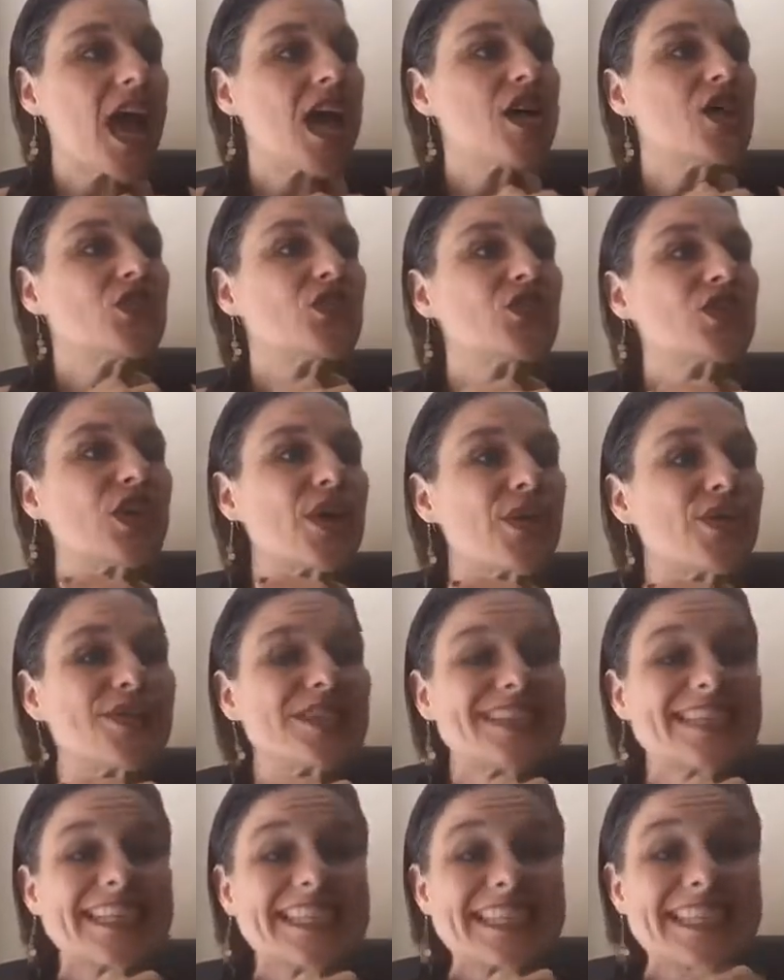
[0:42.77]
So
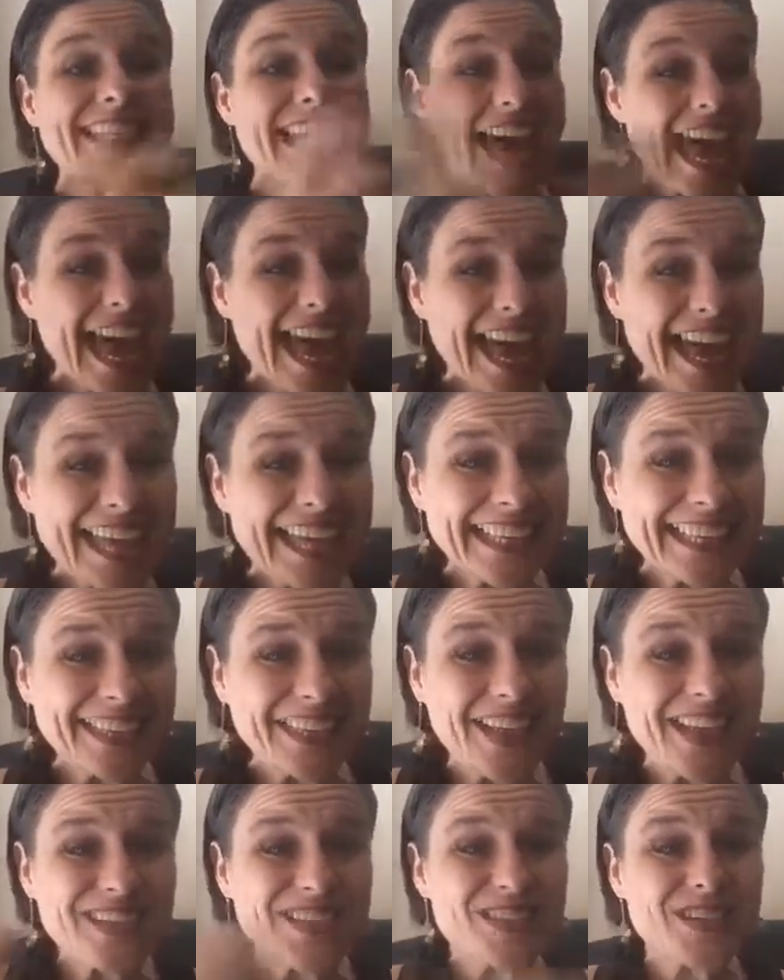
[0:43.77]
today,
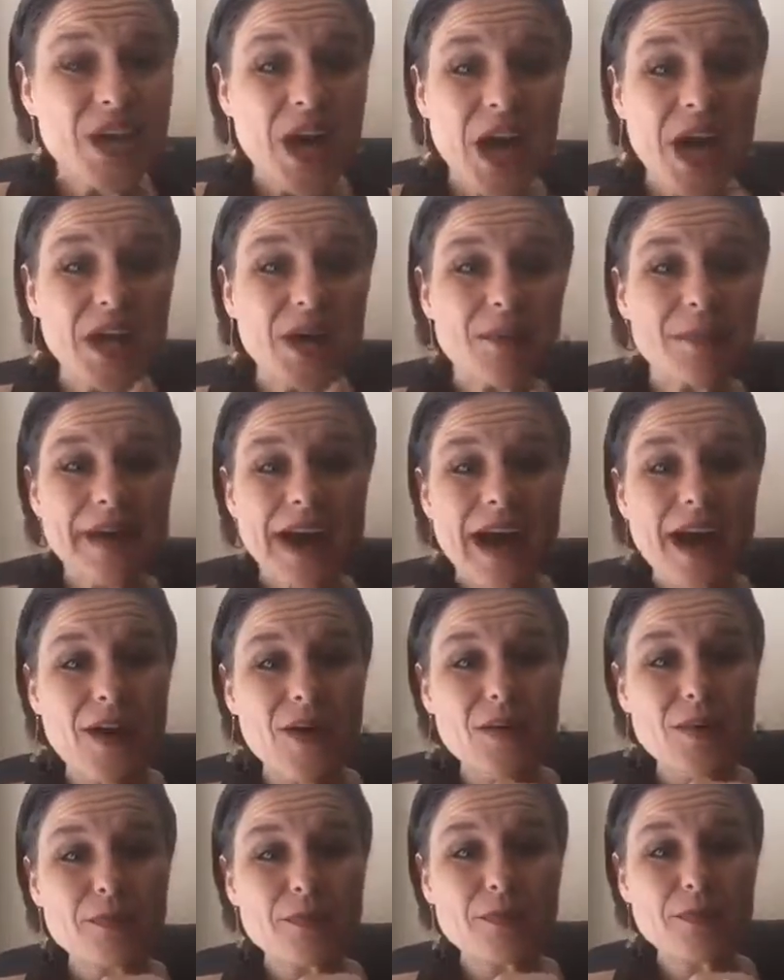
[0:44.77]
let's talk
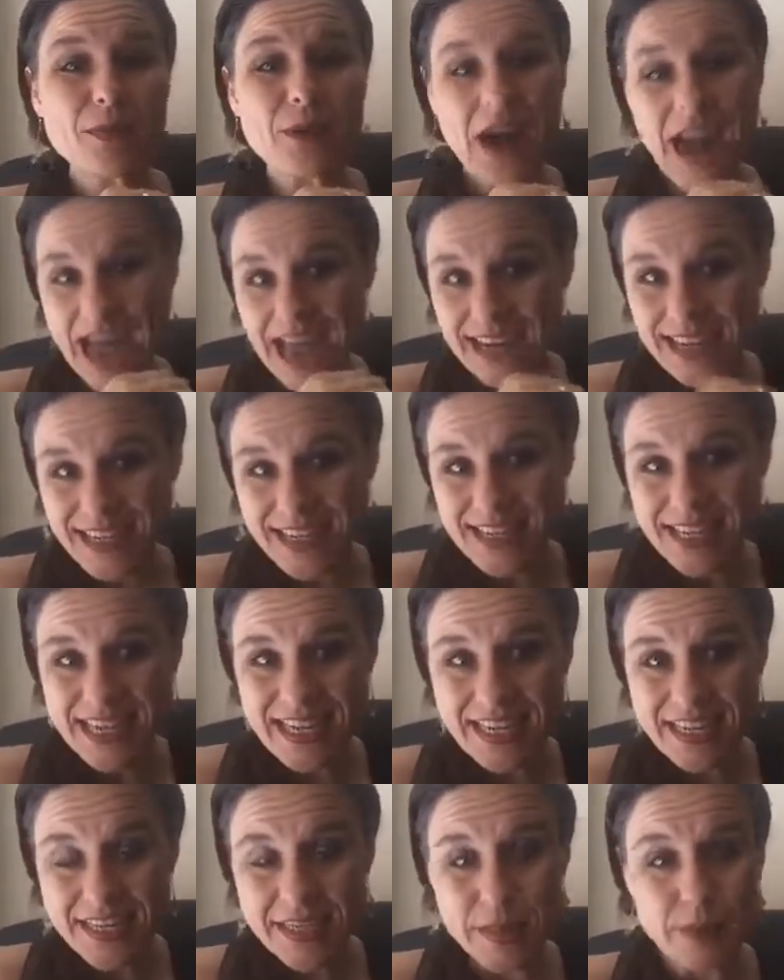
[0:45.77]
about
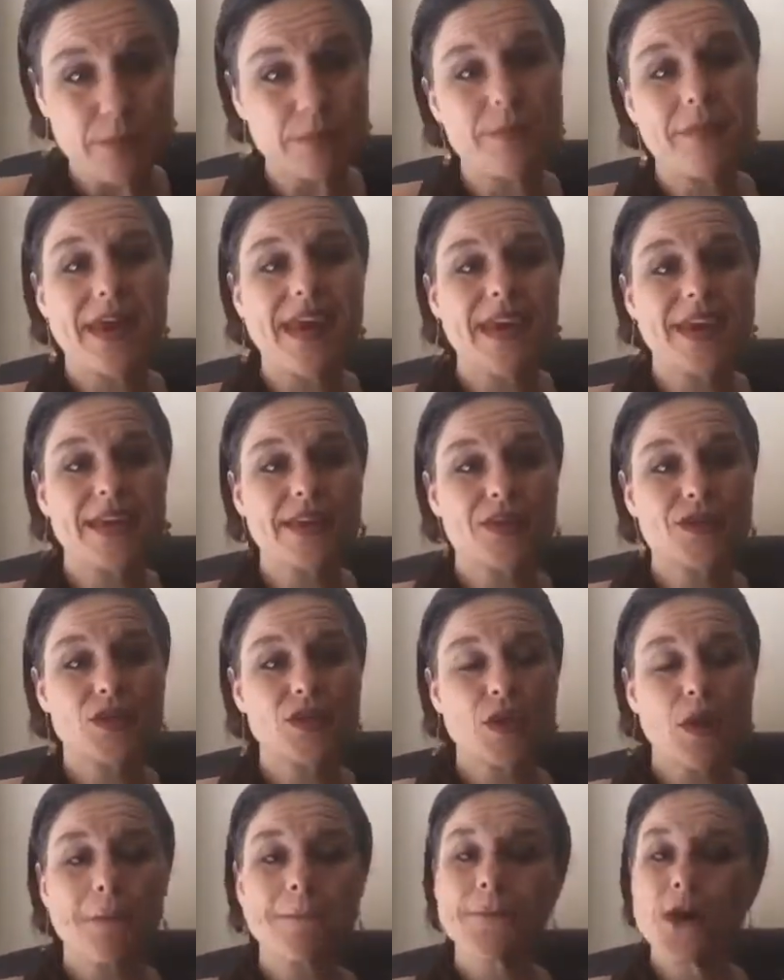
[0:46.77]
practice makes
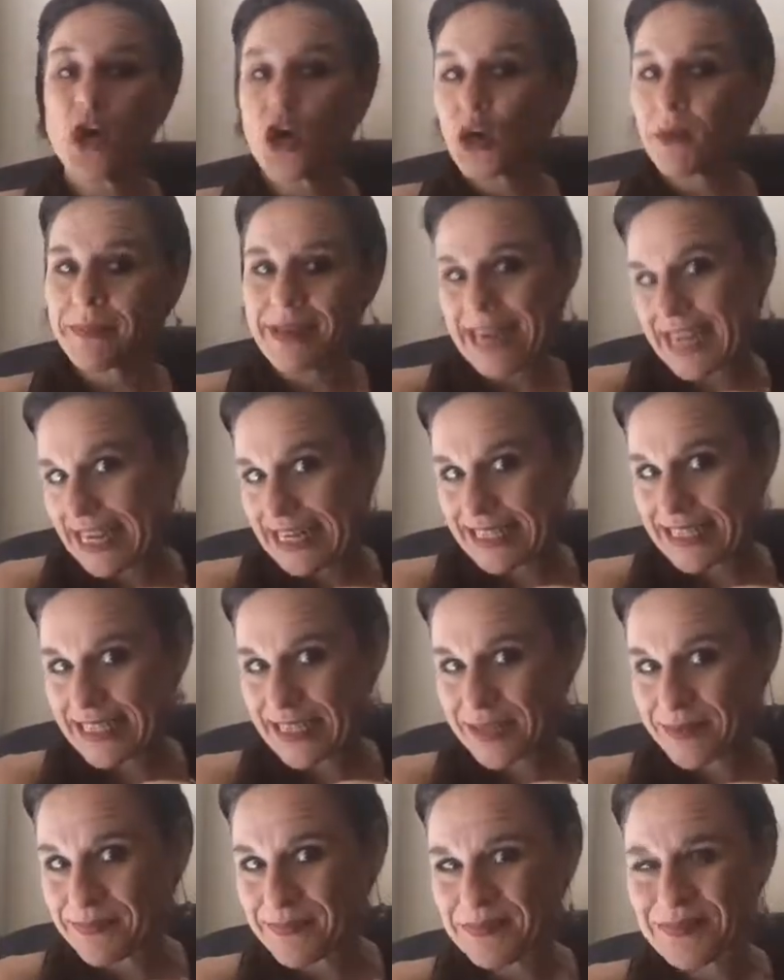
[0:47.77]

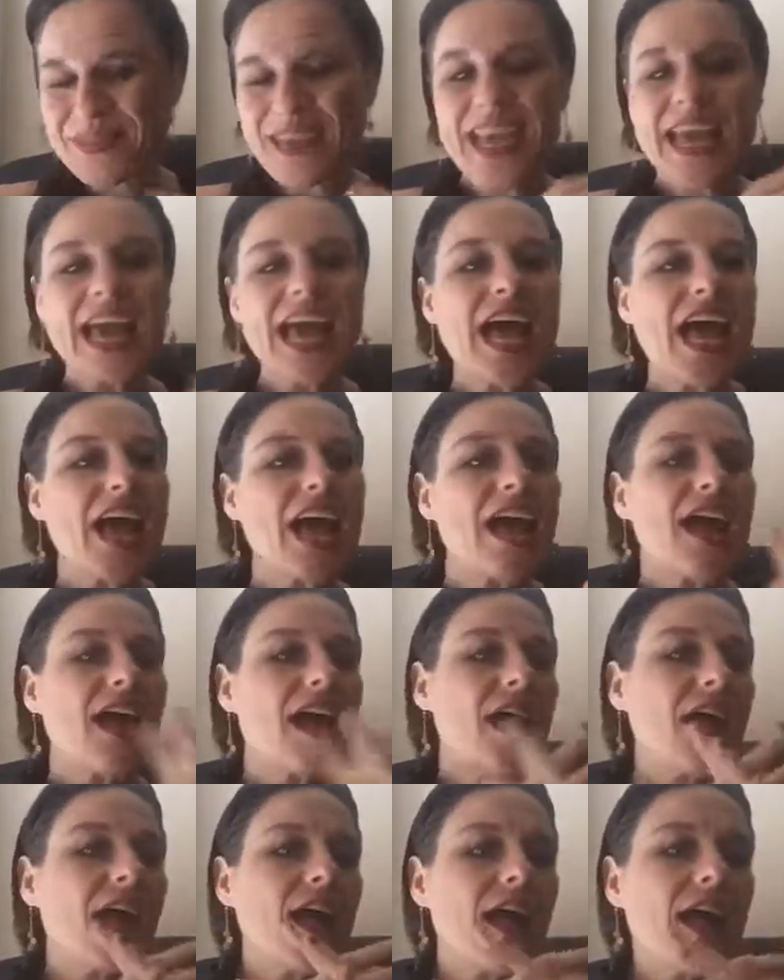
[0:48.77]
permanent.
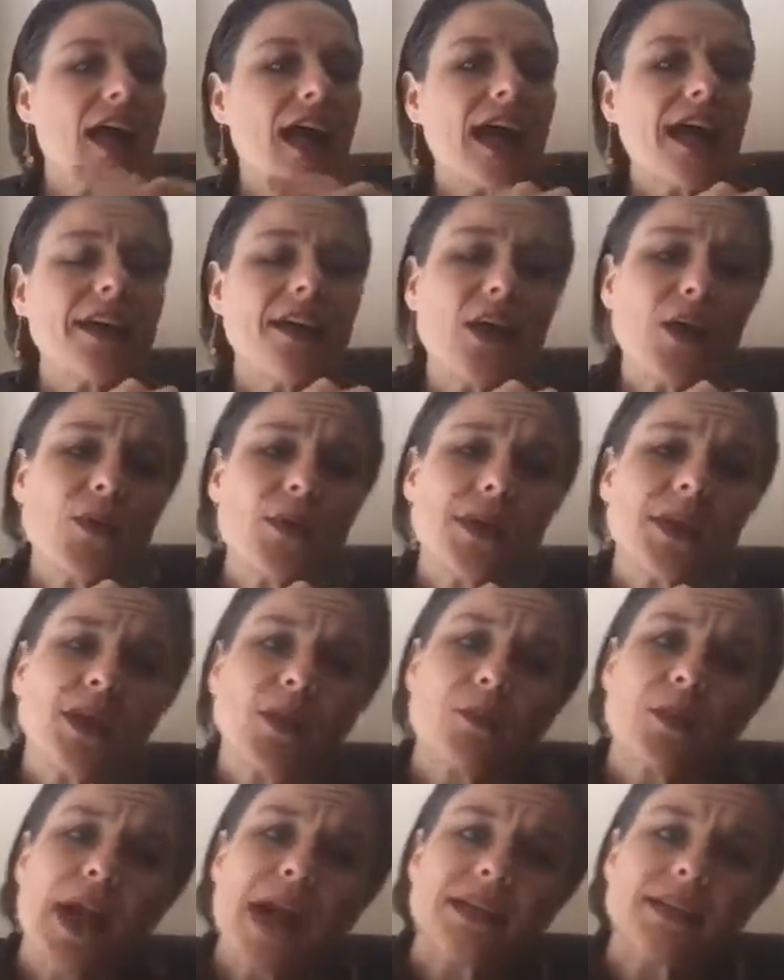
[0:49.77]
I know we hear
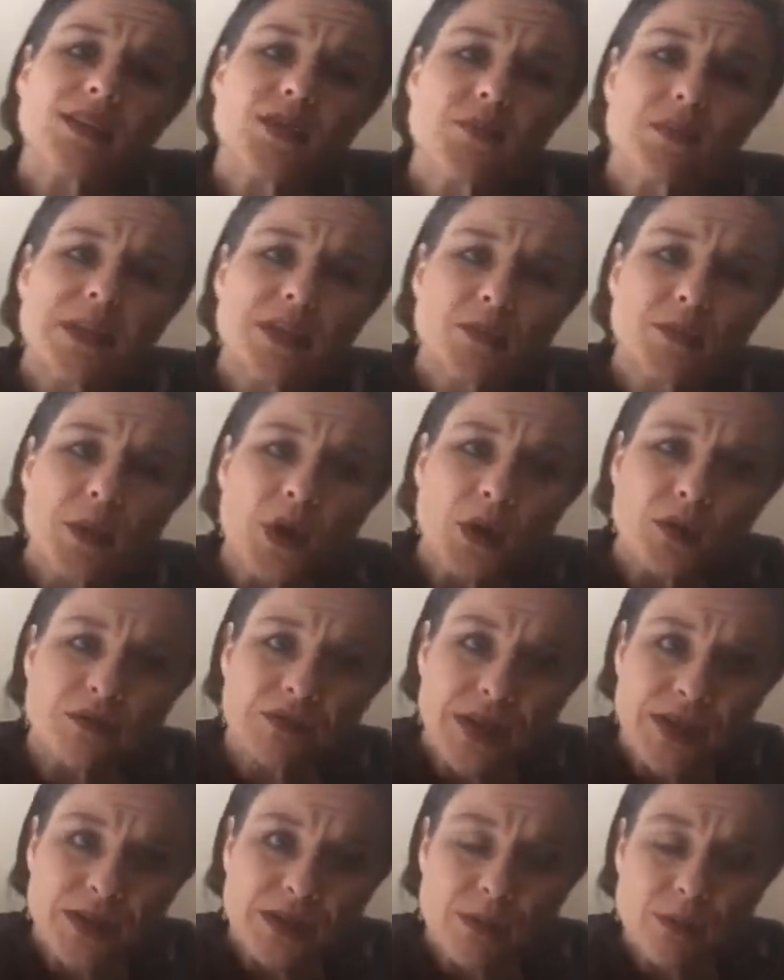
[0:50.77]
practice makes
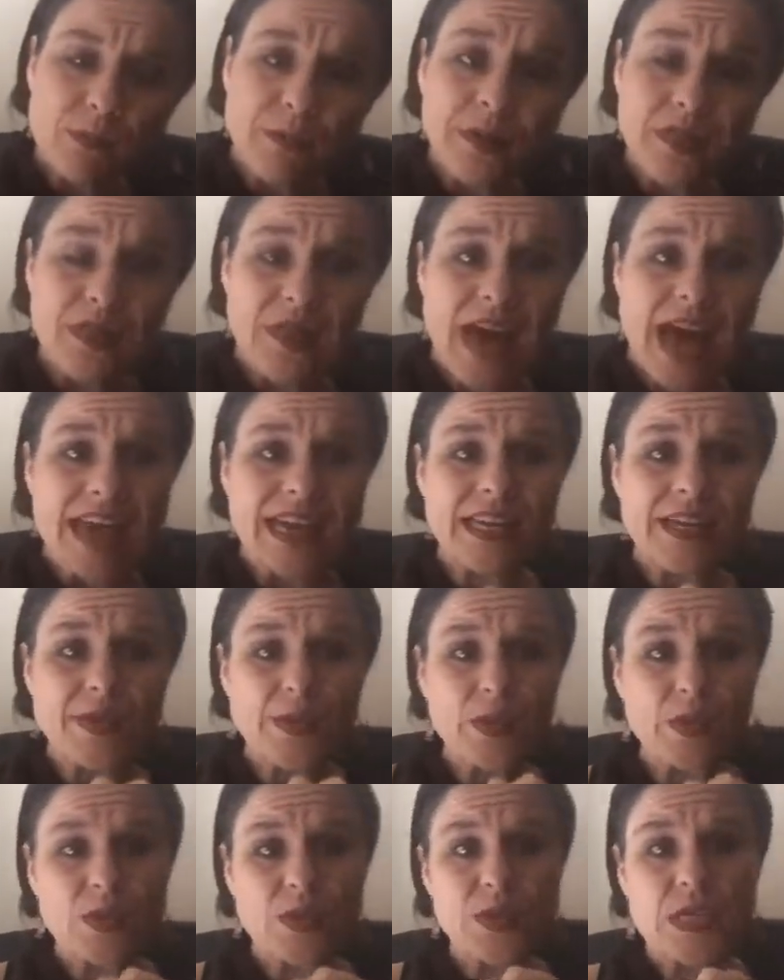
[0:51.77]
perfect, but that
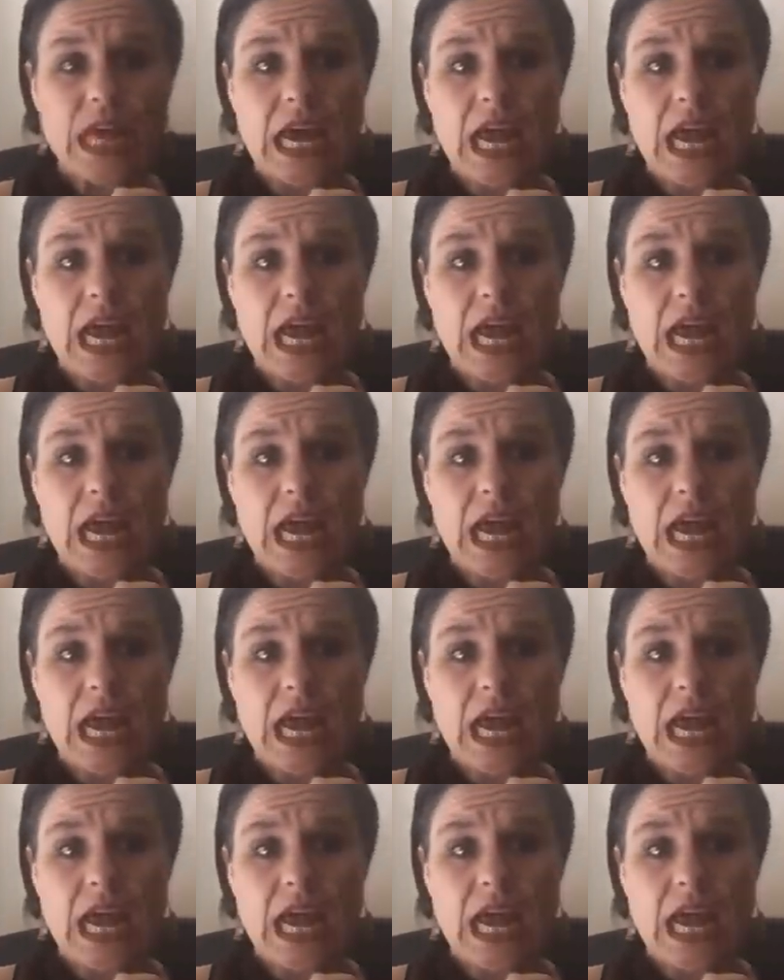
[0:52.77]
is